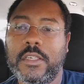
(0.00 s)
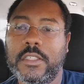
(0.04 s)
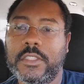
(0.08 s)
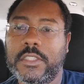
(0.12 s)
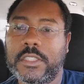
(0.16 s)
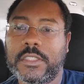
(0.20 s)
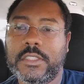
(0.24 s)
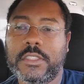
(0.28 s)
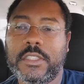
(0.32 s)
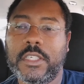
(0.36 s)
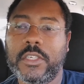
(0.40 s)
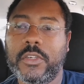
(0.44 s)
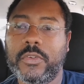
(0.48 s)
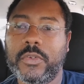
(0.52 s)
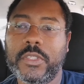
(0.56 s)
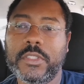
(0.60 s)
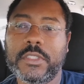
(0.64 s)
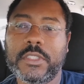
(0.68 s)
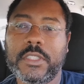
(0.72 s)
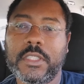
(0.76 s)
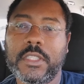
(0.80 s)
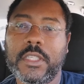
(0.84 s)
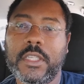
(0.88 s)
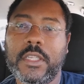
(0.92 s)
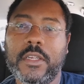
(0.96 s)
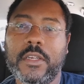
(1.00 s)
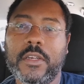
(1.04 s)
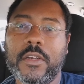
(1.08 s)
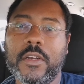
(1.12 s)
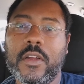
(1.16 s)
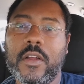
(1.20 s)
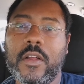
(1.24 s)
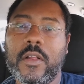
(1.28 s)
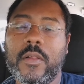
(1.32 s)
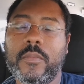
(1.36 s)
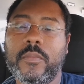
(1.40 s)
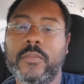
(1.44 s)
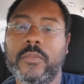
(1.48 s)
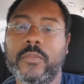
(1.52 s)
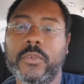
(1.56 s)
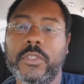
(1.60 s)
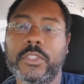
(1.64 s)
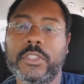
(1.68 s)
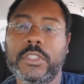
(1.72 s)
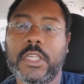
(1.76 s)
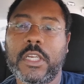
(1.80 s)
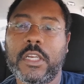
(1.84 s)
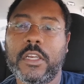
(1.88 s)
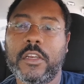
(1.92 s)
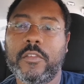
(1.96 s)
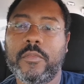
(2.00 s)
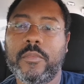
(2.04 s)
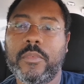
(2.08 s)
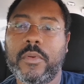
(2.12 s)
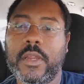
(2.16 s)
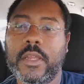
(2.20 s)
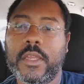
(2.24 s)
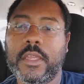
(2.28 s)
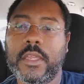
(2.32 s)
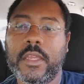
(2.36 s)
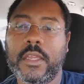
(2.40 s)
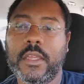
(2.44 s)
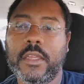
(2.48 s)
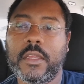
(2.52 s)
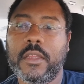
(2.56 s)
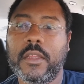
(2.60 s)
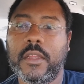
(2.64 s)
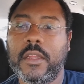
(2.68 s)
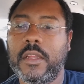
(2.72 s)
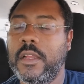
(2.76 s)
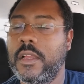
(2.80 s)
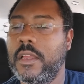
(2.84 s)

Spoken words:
just increasing their regenerative braking,